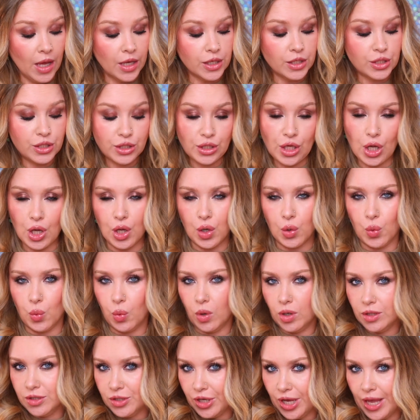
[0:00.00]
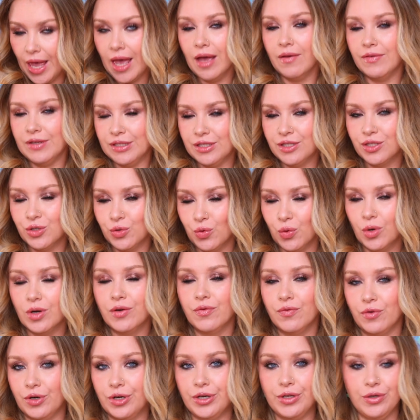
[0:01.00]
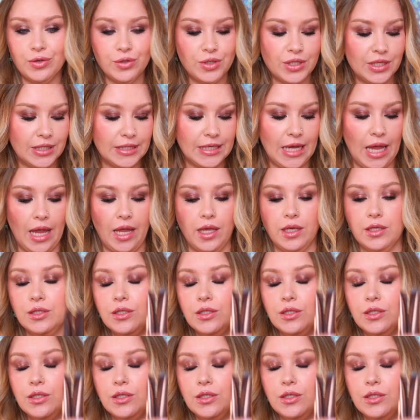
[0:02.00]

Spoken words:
So what do I have in store for you today?